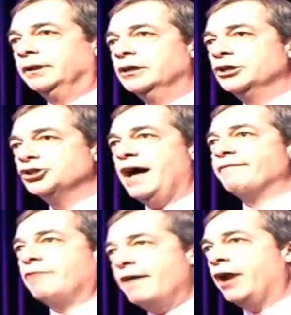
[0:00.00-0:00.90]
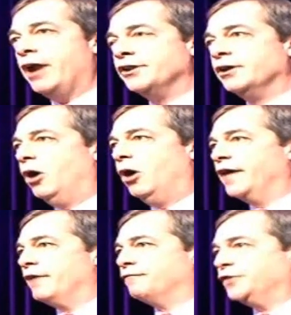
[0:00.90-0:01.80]
should have a referendum on their
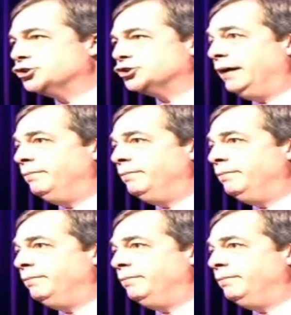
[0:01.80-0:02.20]
future,